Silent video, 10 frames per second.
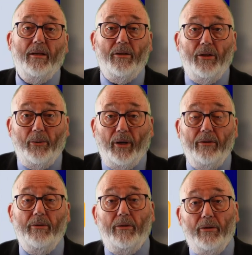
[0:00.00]

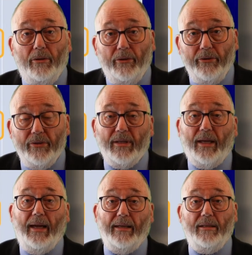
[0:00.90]
Luo, loosed,
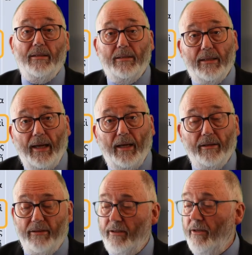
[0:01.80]
kata,
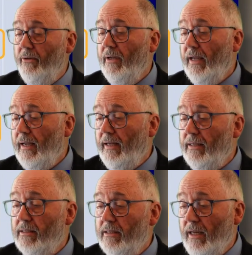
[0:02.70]
down, so
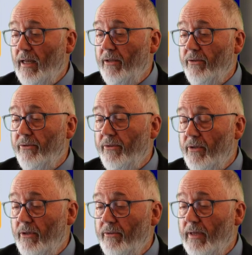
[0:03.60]
cast down or
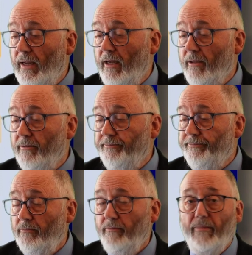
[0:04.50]
thrown down.
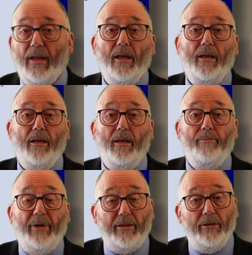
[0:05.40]

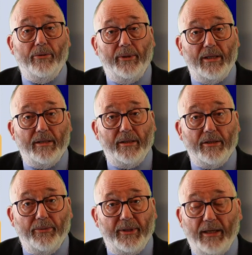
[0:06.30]
Matthew
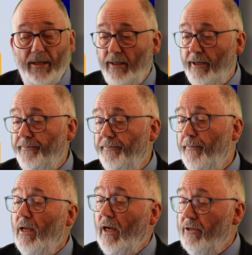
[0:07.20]
26:29.
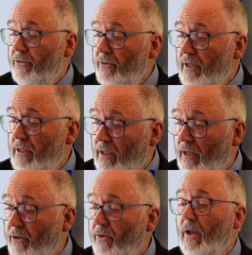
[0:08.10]
I truly
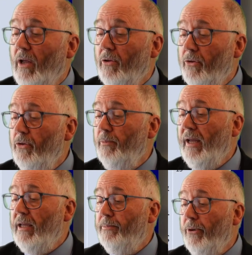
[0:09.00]
tell you,
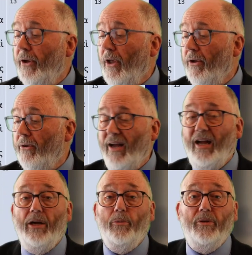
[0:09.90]
ume poio,
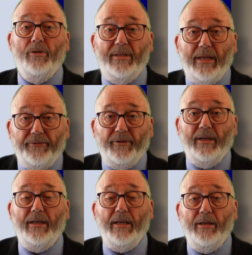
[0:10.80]
I will
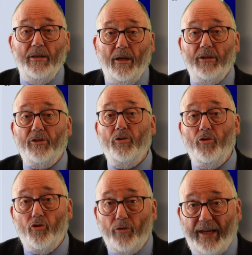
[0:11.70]
definitely not
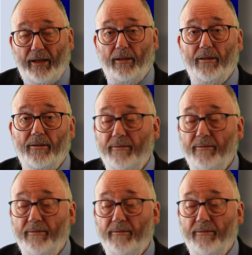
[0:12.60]
drink